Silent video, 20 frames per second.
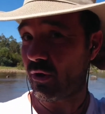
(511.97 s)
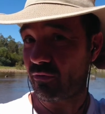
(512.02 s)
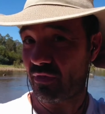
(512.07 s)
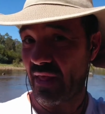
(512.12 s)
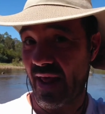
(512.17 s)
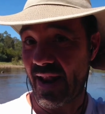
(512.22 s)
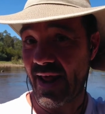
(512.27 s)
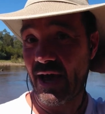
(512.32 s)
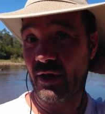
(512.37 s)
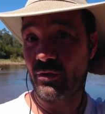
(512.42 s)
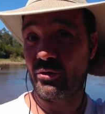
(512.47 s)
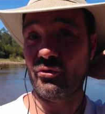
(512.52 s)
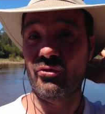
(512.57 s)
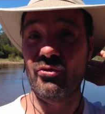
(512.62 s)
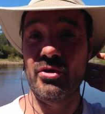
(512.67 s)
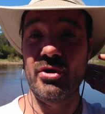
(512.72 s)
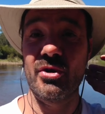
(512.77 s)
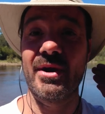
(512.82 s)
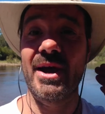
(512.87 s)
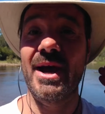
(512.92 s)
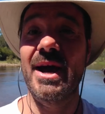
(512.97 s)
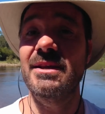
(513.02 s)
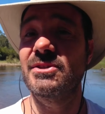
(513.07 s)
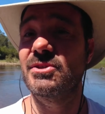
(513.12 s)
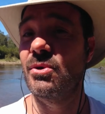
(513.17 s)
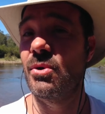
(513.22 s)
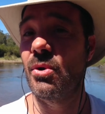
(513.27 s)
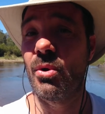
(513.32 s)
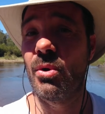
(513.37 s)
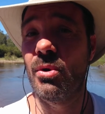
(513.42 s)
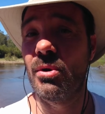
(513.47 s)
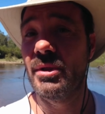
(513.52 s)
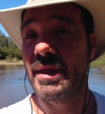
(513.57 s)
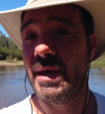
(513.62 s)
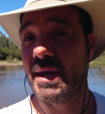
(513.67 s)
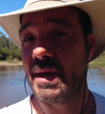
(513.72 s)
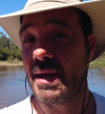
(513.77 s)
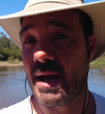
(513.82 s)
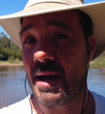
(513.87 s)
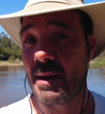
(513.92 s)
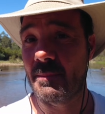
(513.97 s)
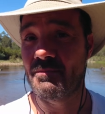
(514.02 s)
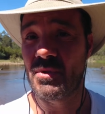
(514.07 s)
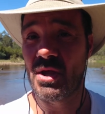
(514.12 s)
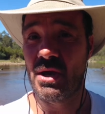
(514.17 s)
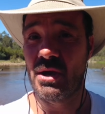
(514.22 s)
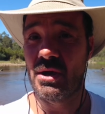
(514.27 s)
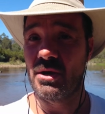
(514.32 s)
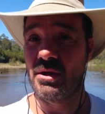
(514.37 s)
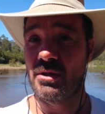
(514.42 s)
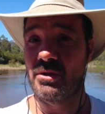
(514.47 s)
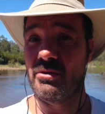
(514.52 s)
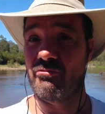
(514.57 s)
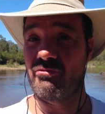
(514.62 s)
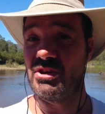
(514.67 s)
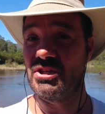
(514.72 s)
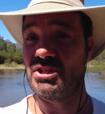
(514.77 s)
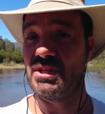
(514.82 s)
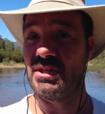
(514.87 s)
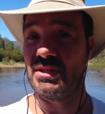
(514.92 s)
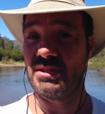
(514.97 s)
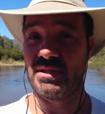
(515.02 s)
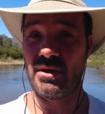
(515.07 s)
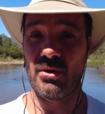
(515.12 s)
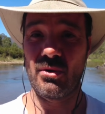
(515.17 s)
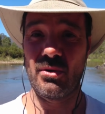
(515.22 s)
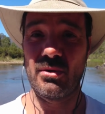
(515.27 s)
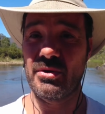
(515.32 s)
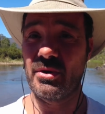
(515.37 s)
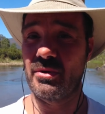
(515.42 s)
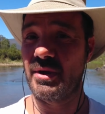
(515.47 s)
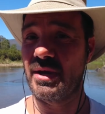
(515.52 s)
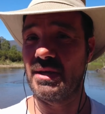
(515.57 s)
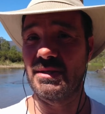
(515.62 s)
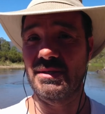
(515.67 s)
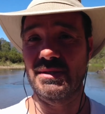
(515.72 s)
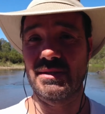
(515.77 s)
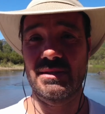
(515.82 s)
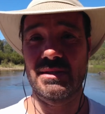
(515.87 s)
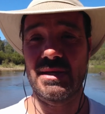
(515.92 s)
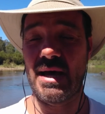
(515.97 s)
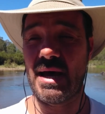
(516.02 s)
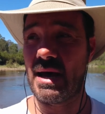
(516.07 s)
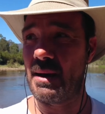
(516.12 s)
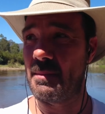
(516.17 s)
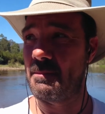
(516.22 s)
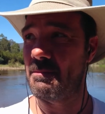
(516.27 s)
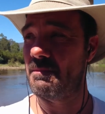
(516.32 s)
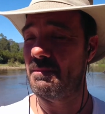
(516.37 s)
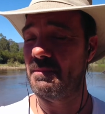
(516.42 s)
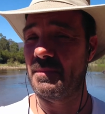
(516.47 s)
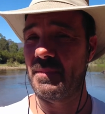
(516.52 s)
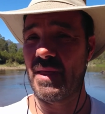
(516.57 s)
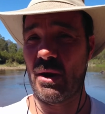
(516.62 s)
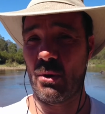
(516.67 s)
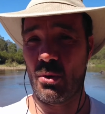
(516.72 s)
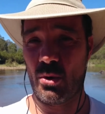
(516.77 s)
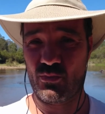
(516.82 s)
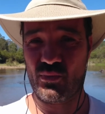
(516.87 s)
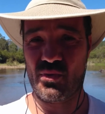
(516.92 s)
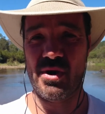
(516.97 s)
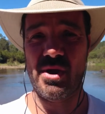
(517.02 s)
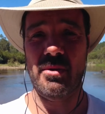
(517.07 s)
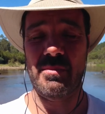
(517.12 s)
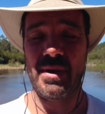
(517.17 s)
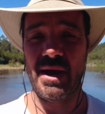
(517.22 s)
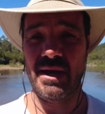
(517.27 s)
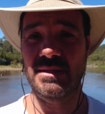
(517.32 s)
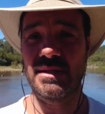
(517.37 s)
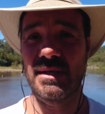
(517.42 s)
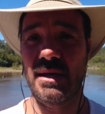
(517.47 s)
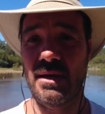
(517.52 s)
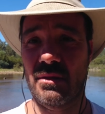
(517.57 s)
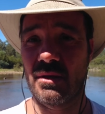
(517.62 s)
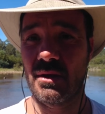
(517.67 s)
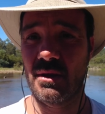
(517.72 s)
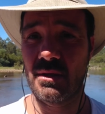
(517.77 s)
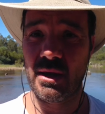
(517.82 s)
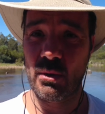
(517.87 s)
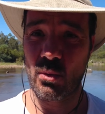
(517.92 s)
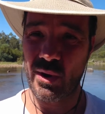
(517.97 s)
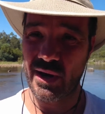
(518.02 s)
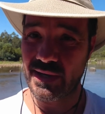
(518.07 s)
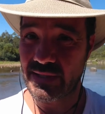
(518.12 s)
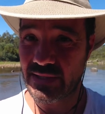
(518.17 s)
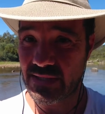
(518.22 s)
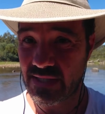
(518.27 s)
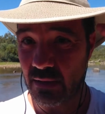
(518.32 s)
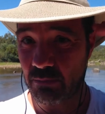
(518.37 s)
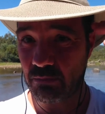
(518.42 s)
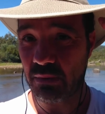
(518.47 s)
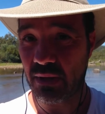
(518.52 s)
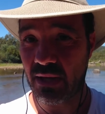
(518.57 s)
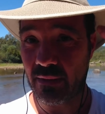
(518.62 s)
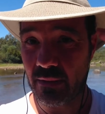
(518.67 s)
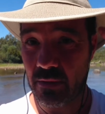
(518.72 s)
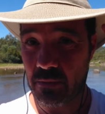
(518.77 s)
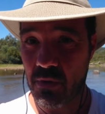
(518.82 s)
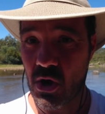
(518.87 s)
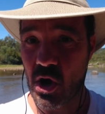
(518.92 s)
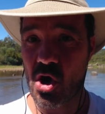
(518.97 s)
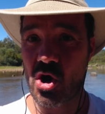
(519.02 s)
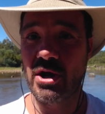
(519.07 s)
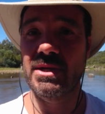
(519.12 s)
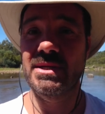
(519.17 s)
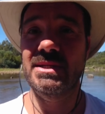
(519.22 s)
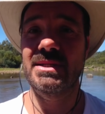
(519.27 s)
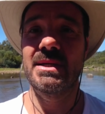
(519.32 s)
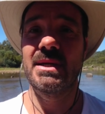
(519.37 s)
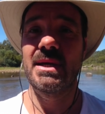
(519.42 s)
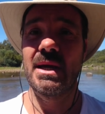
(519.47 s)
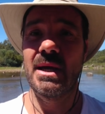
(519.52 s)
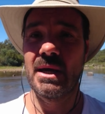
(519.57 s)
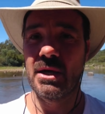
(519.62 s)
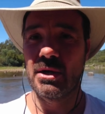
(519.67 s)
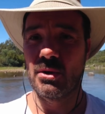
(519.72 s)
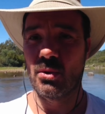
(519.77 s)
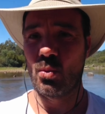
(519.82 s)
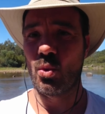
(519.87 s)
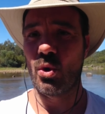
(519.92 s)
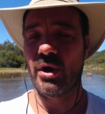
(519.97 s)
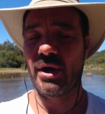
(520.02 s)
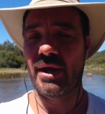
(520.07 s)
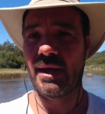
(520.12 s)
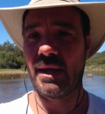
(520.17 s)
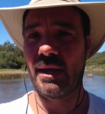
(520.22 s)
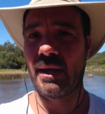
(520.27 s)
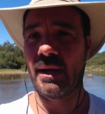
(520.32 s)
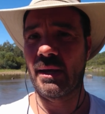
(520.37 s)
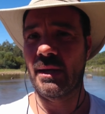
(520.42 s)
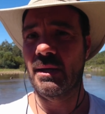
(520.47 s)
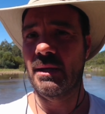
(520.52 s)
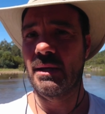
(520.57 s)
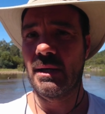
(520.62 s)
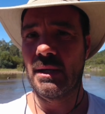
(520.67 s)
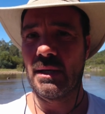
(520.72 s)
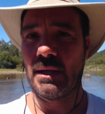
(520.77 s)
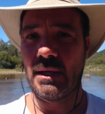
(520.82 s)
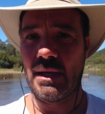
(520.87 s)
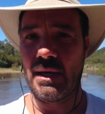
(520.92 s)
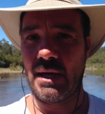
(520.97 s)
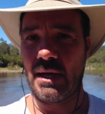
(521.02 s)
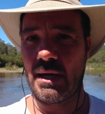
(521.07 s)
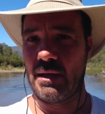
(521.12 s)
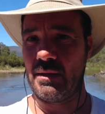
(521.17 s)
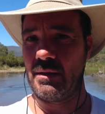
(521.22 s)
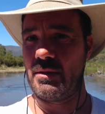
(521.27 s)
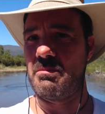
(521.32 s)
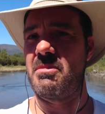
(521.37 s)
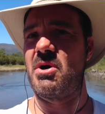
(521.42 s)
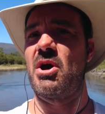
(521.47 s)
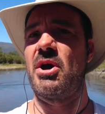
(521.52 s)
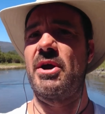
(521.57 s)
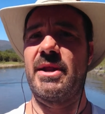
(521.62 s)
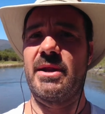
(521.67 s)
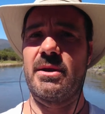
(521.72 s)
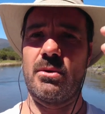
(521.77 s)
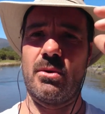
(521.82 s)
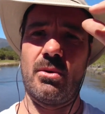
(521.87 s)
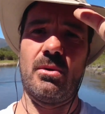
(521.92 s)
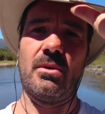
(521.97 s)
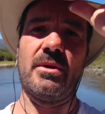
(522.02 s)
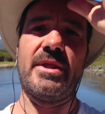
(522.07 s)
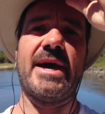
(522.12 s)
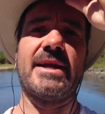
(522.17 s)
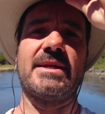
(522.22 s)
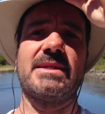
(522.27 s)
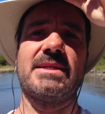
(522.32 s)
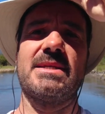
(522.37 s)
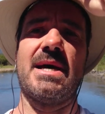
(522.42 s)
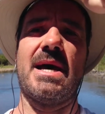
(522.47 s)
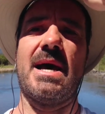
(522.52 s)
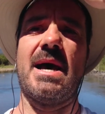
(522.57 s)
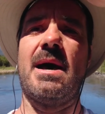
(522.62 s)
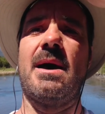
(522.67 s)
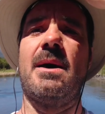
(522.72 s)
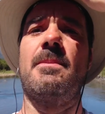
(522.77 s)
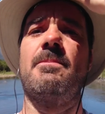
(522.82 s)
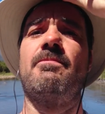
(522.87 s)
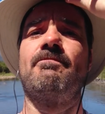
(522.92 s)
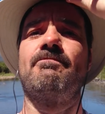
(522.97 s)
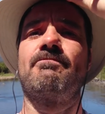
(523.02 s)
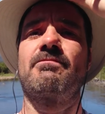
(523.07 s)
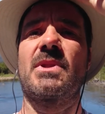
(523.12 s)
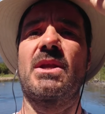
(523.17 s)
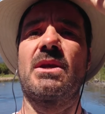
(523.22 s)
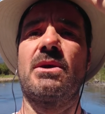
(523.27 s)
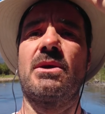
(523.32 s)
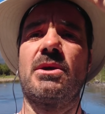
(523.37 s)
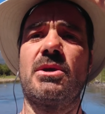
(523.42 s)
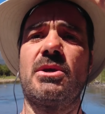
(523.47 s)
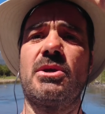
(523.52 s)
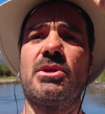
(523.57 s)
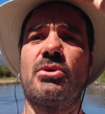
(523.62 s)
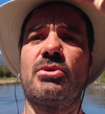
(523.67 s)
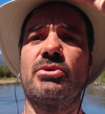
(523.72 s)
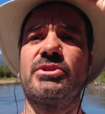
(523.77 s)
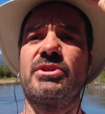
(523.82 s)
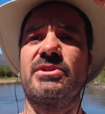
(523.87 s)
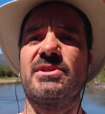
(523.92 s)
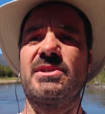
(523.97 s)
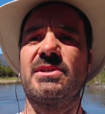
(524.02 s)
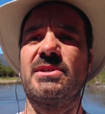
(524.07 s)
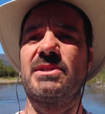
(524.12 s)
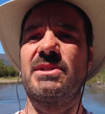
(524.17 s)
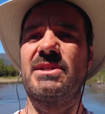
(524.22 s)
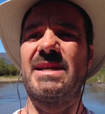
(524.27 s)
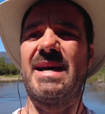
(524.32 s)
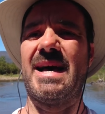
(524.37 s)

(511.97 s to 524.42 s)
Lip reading: that out through yoga. So all the rishis, the old yogis, they were pretty amazing. I think they went deep in the mind, working the mind, and all that you know, doesn't